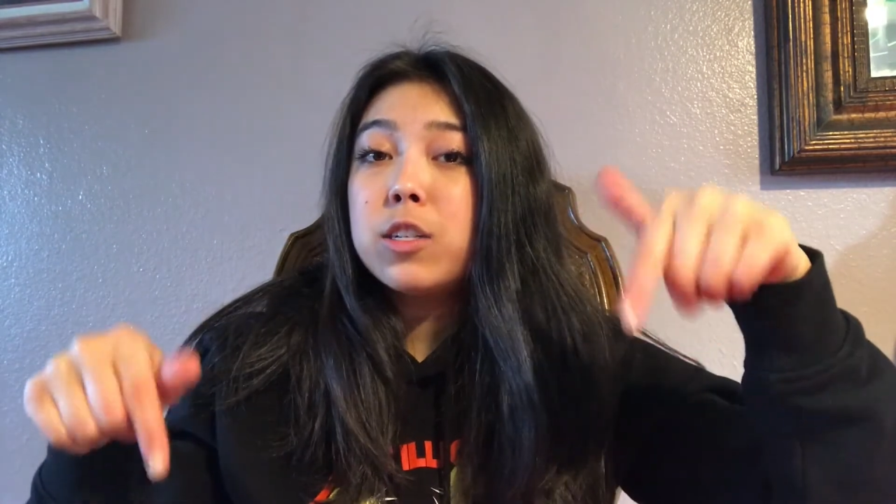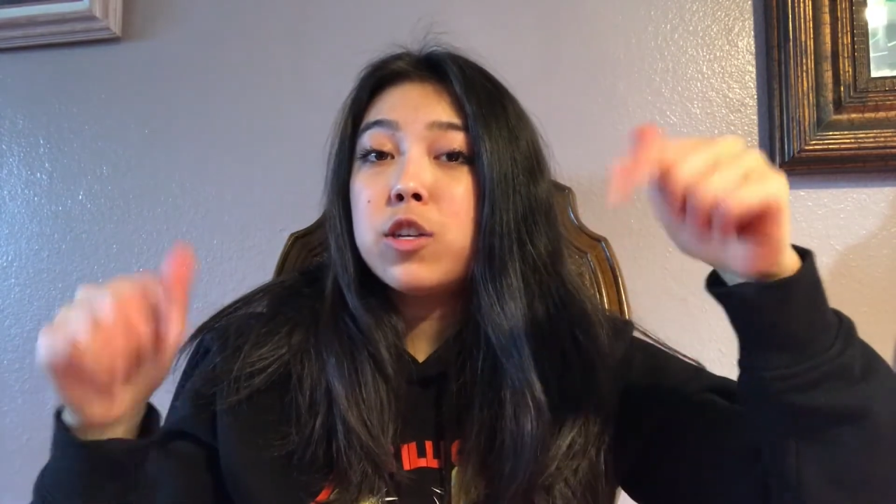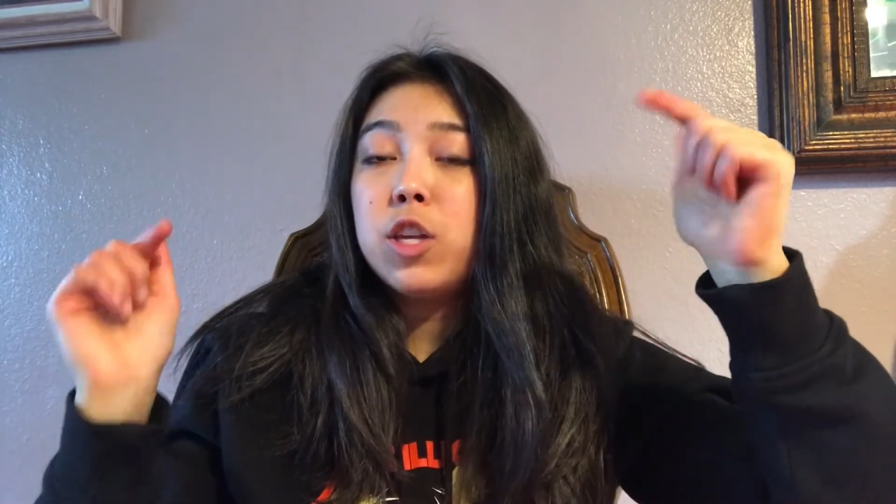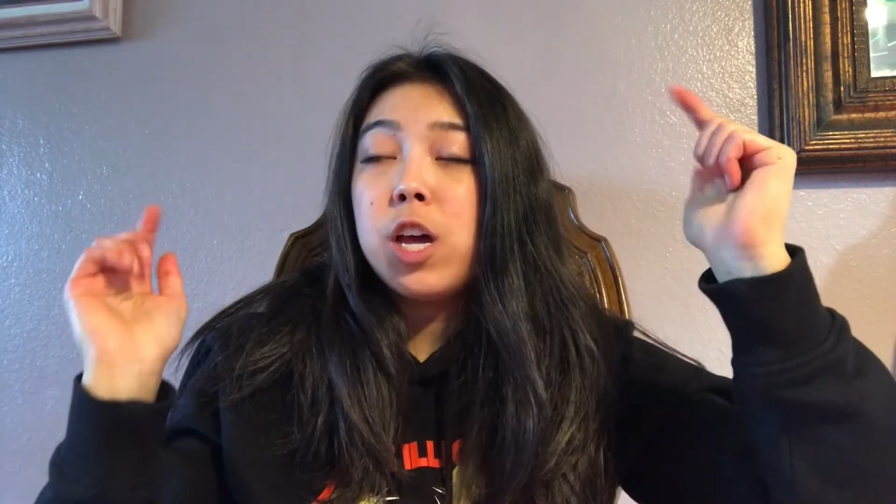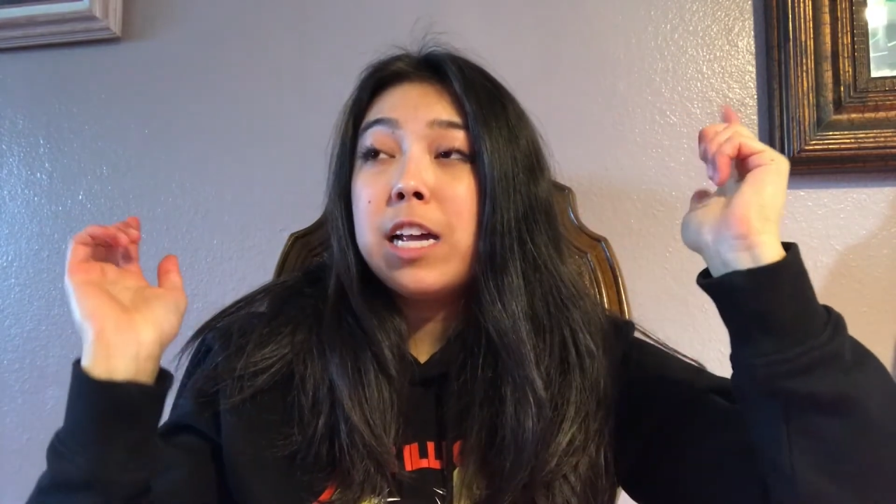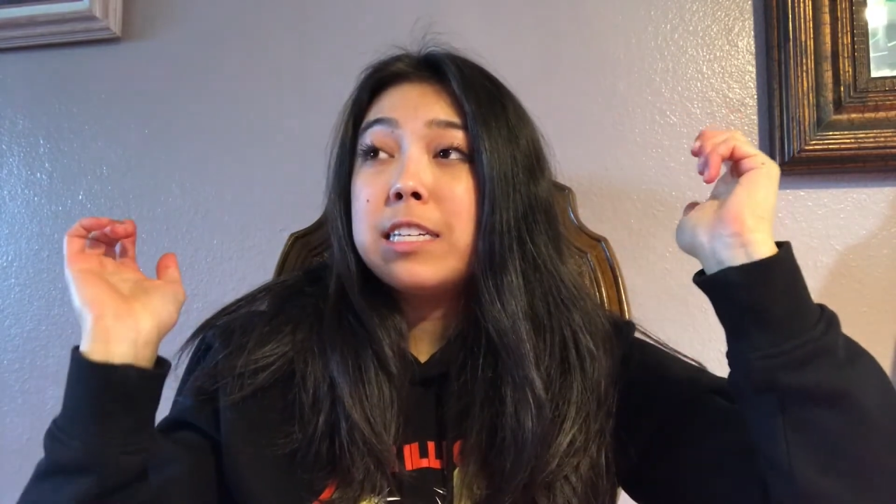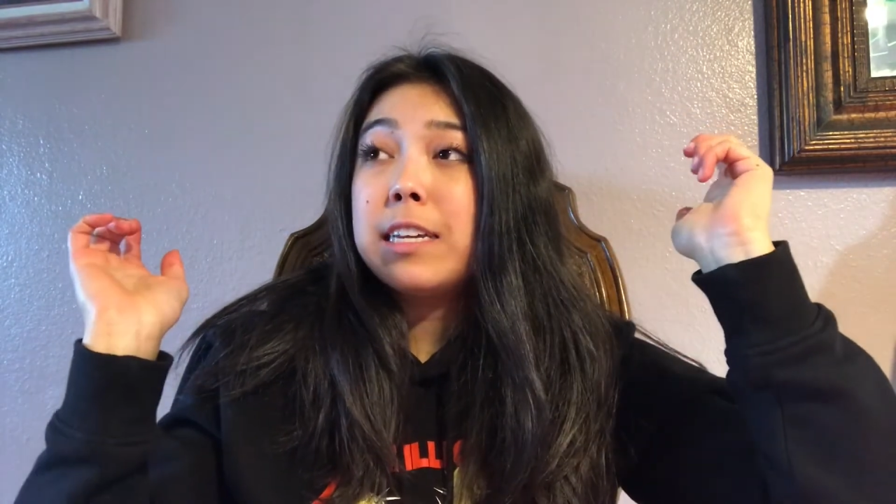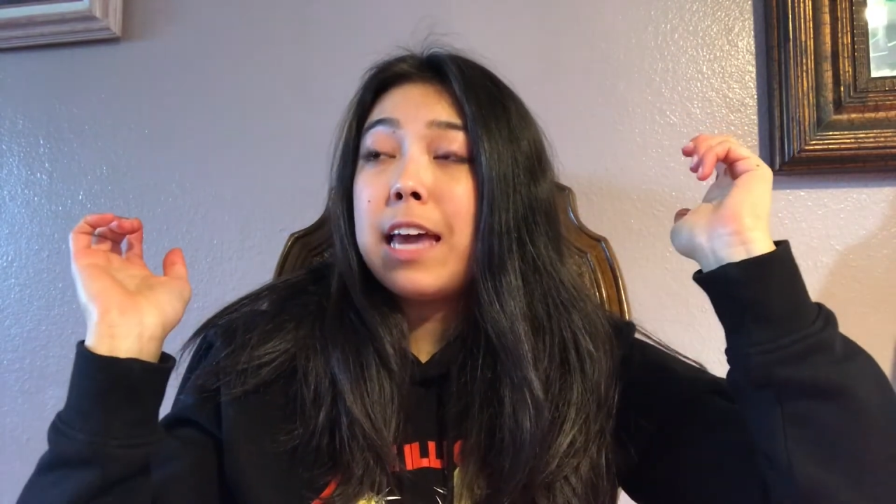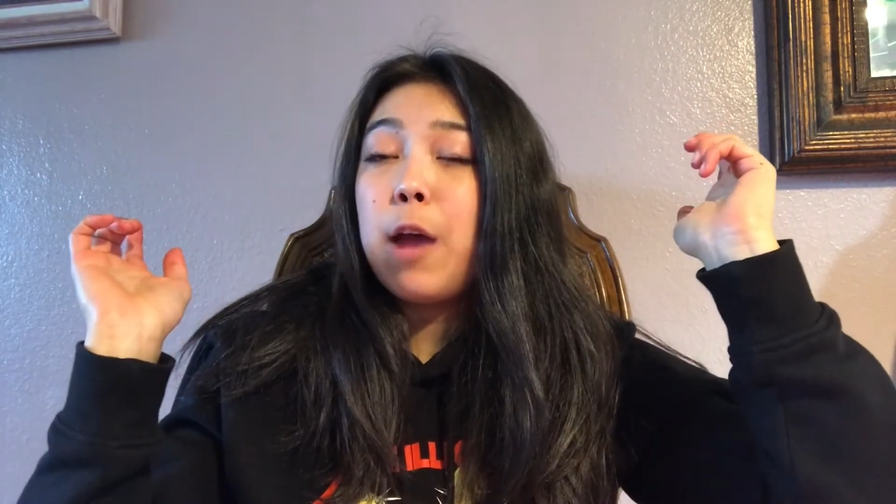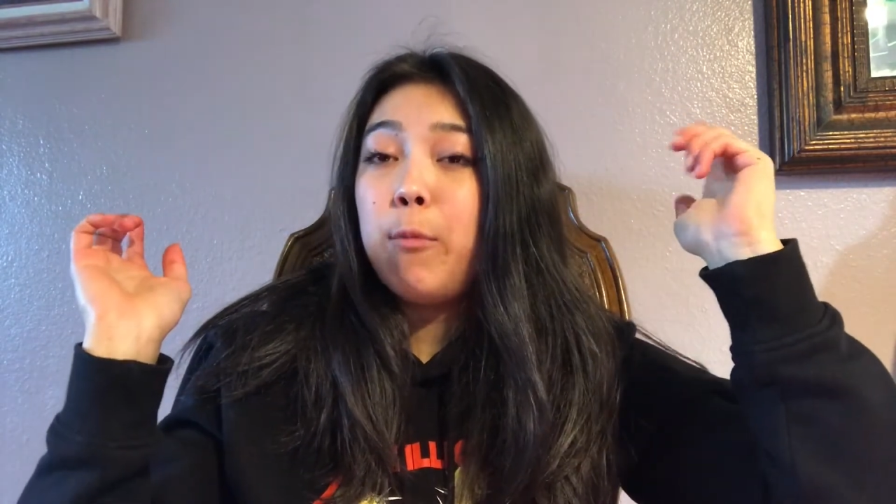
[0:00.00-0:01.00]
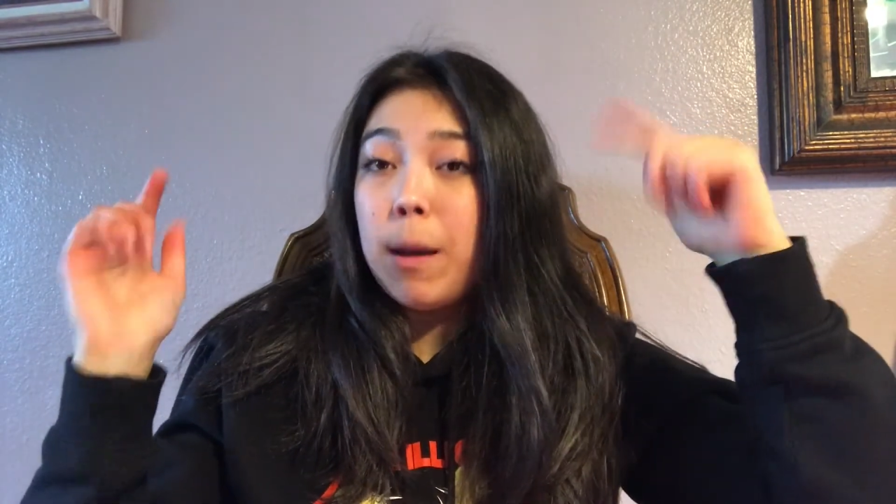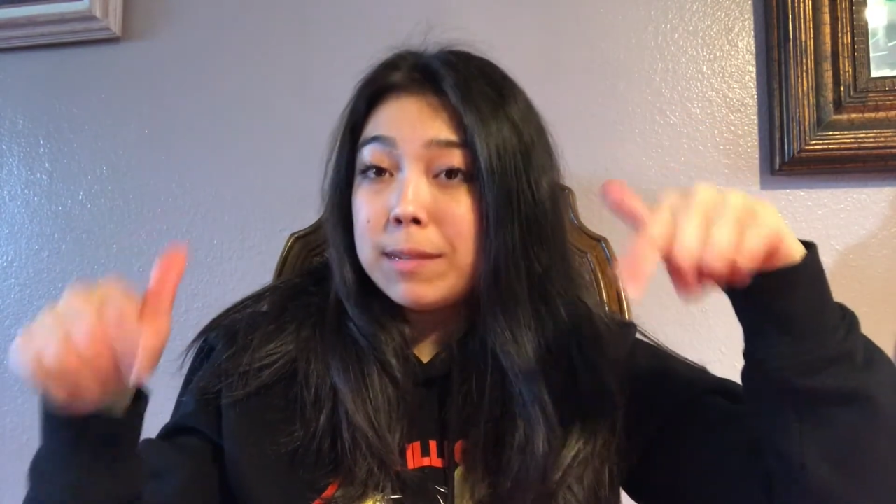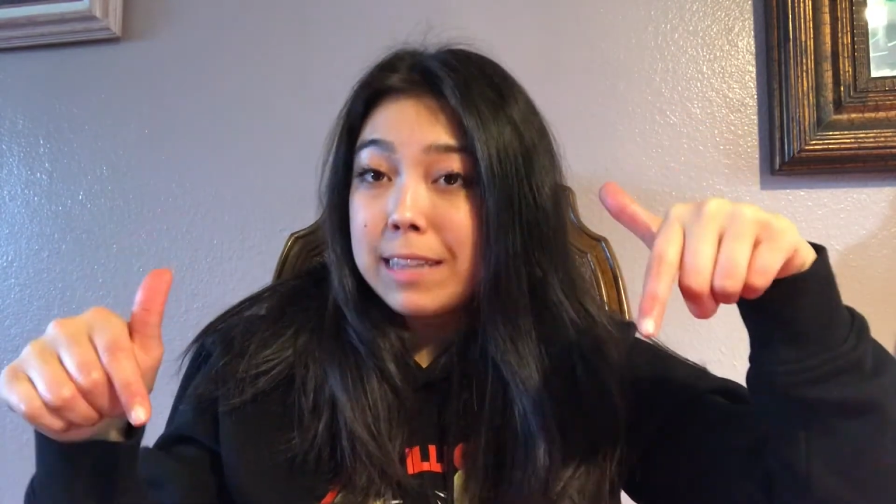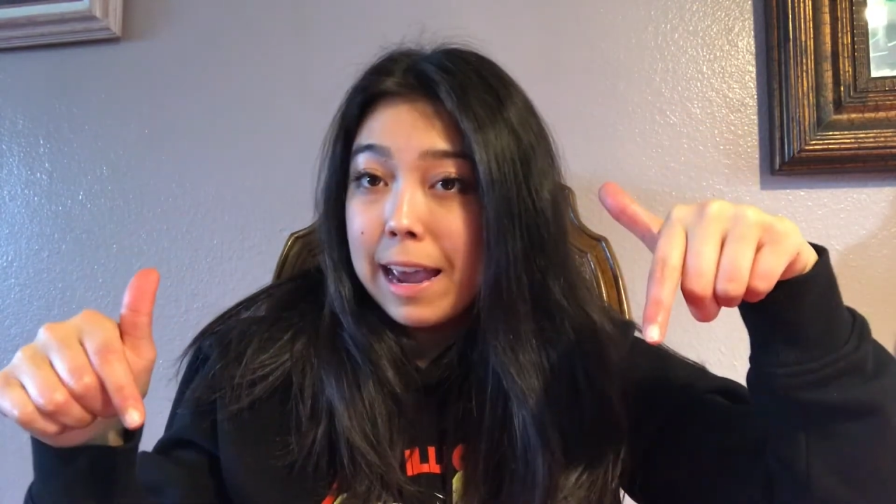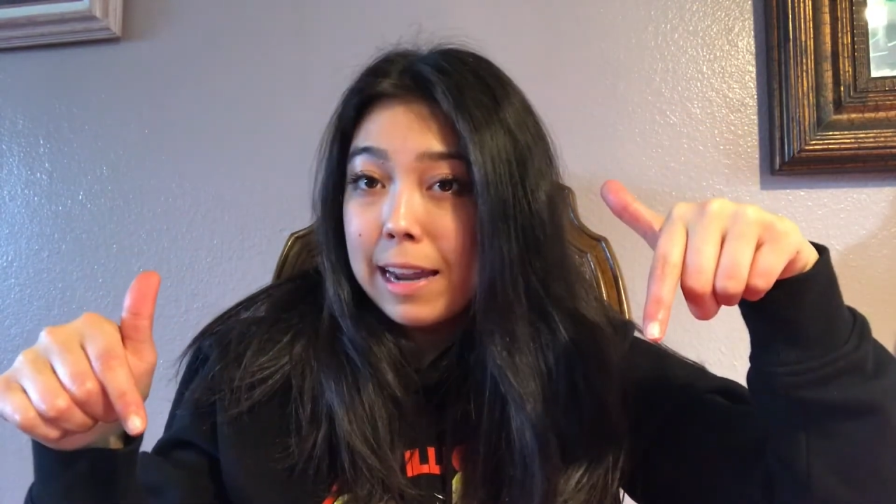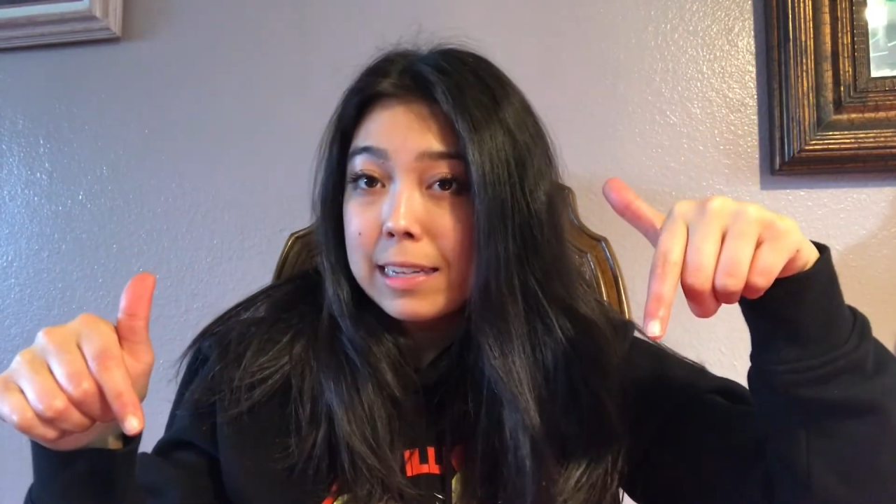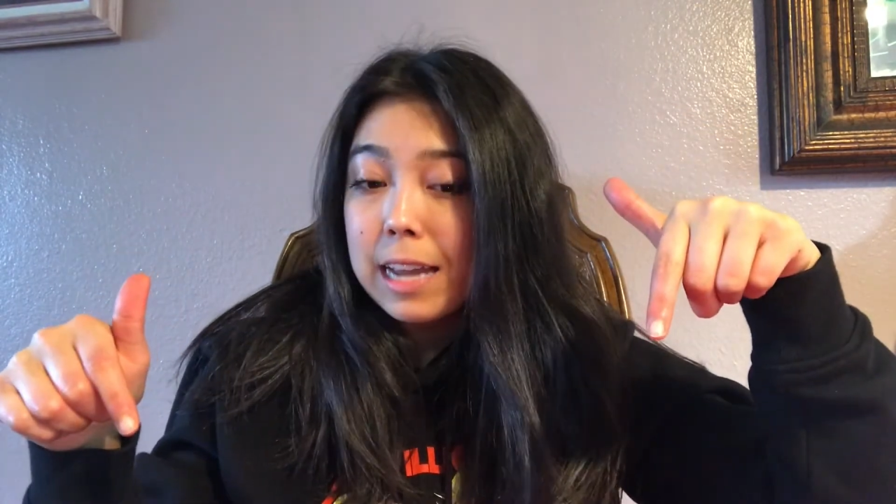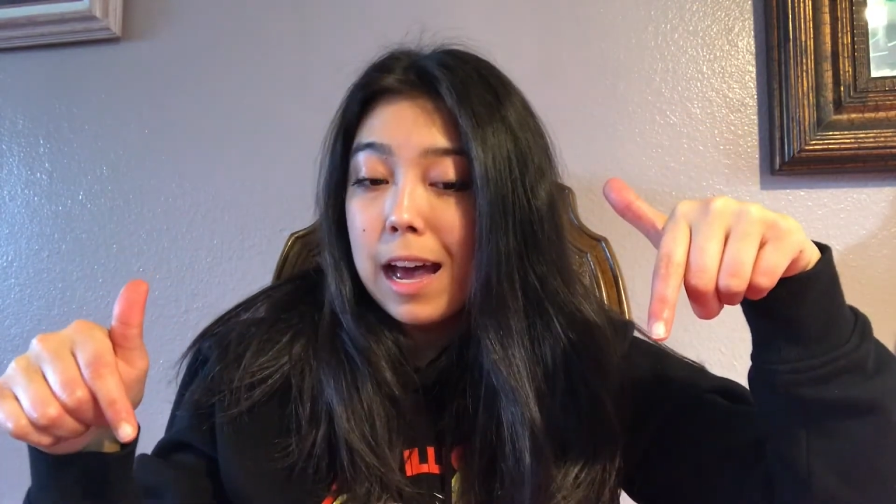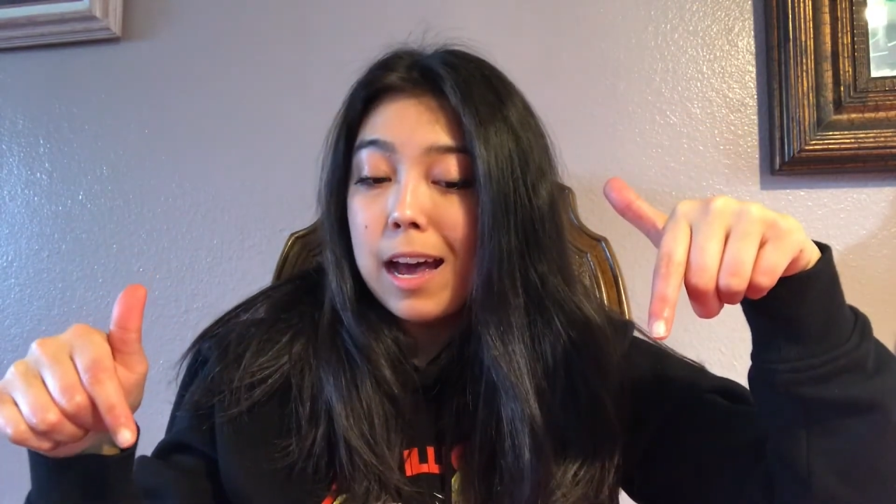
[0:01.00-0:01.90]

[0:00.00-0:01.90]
to the Cookies and Kate website.